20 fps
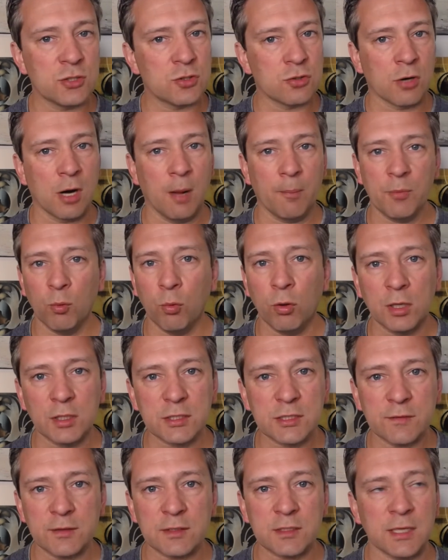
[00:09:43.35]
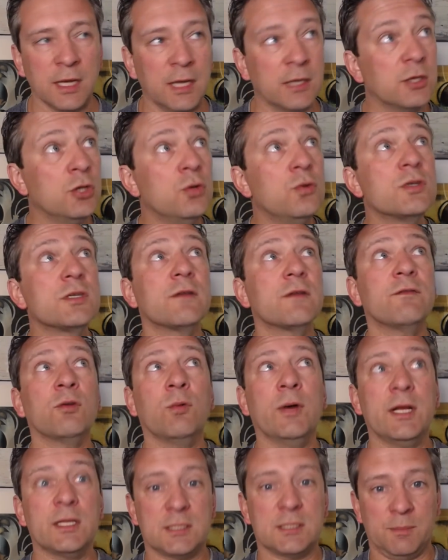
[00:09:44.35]
Drop the walls of the tent, use it the
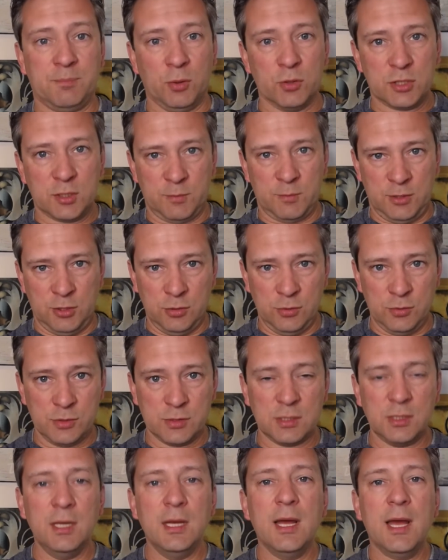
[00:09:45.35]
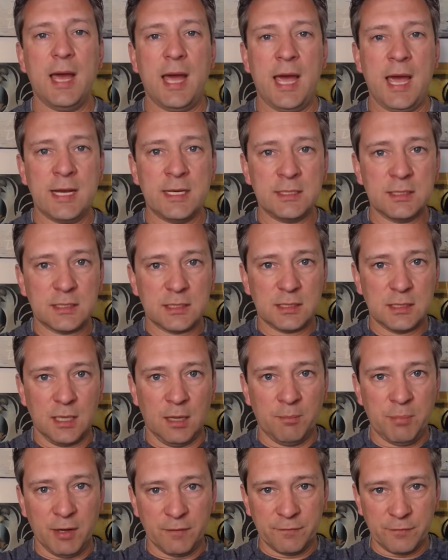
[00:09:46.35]
way it's supposed to be used as
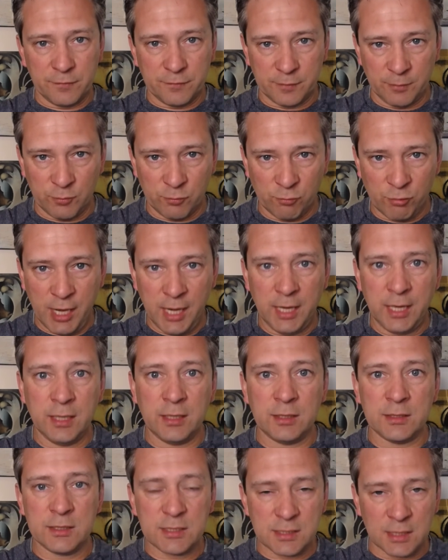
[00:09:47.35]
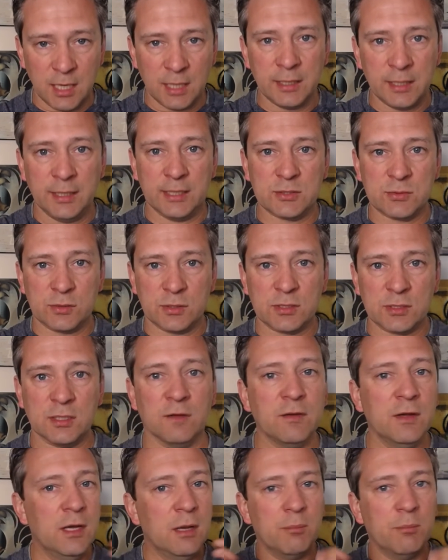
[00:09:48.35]
a buffer from rain and sun and that sort of stuff,